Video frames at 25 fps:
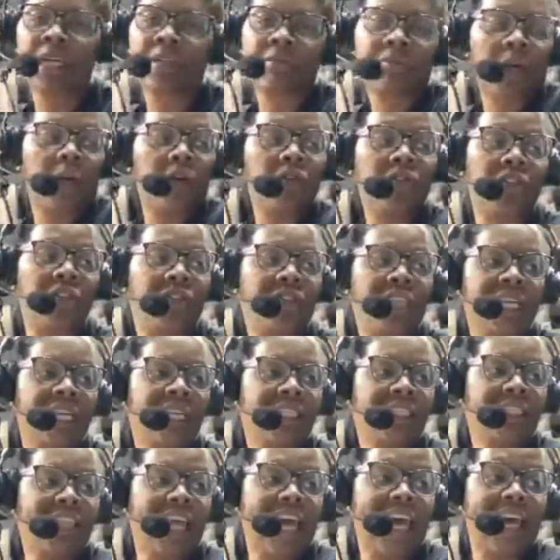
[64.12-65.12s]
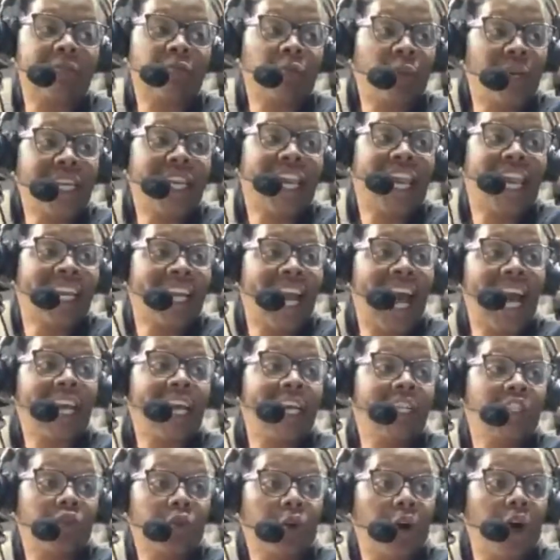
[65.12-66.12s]
Those are things that we cannot
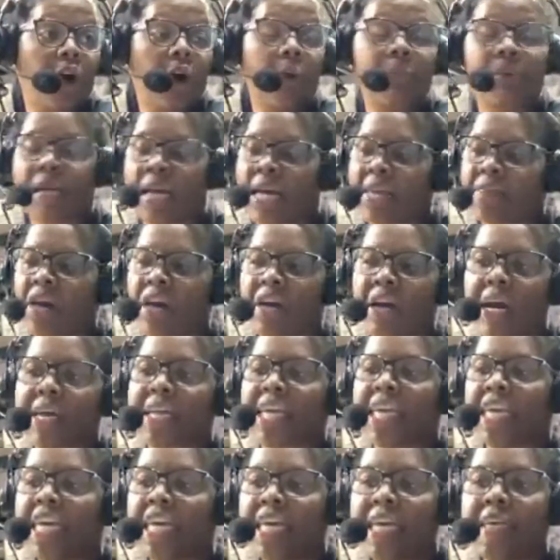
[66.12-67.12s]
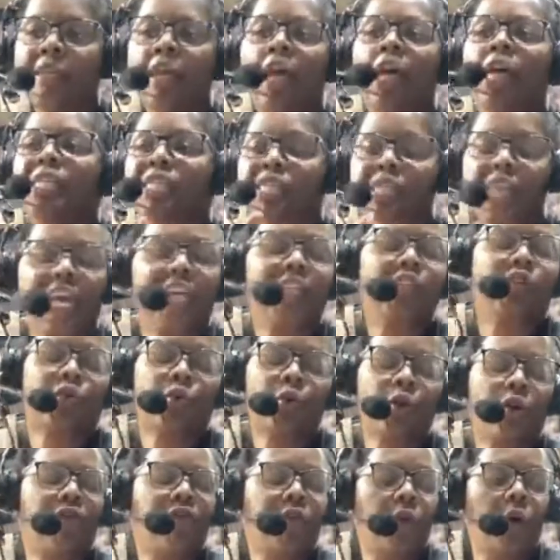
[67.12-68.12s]
control, but I thought our kid stayed
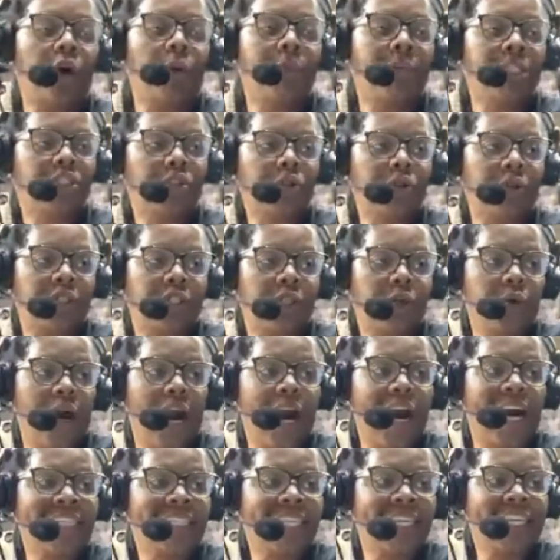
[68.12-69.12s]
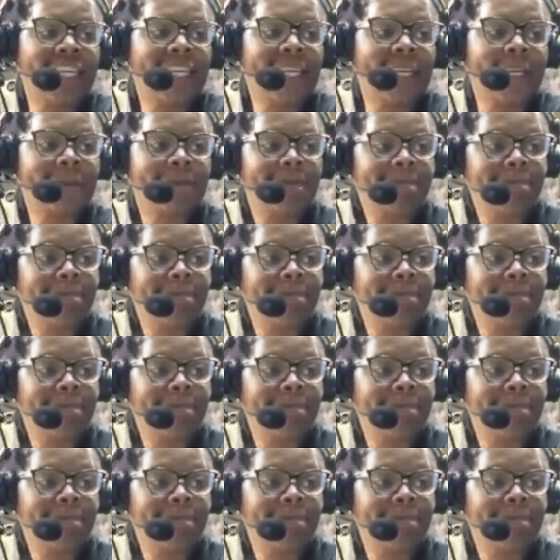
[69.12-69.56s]
true to form and to our identity.